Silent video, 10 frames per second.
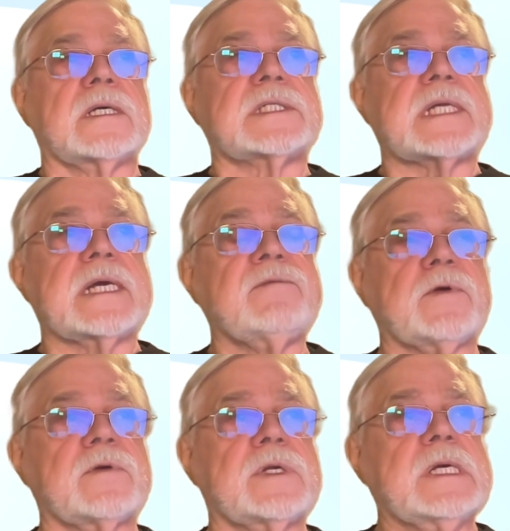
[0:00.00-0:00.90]

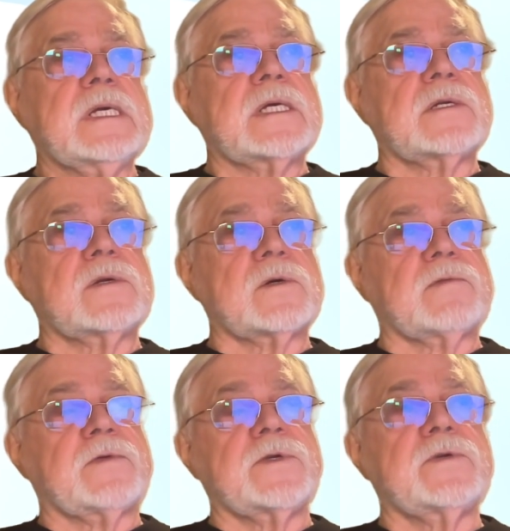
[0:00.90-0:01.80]
Stanford, in order
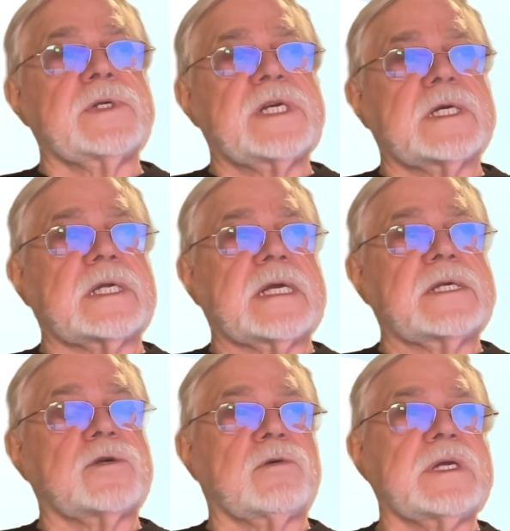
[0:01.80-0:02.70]
for you to get a
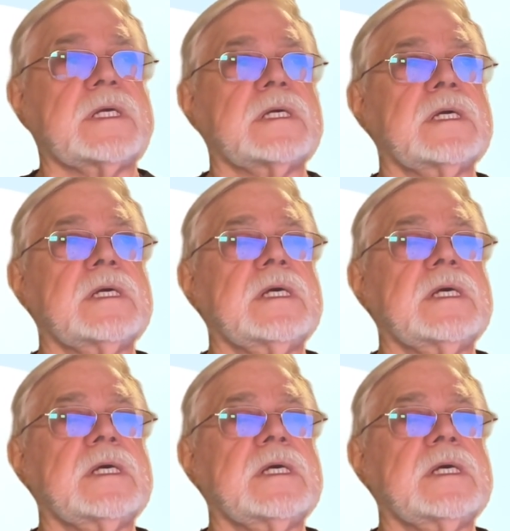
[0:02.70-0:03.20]
degree